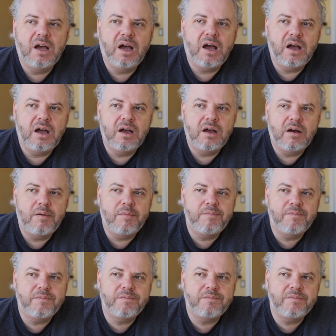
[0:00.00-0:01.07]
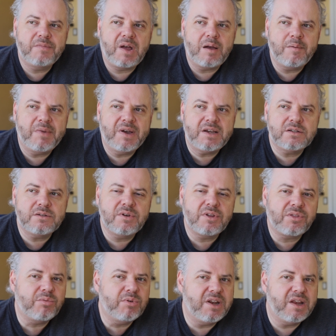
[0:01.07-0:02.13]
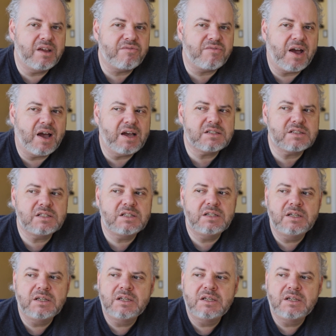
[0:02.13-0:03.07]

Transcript: I might do a 3-day fast,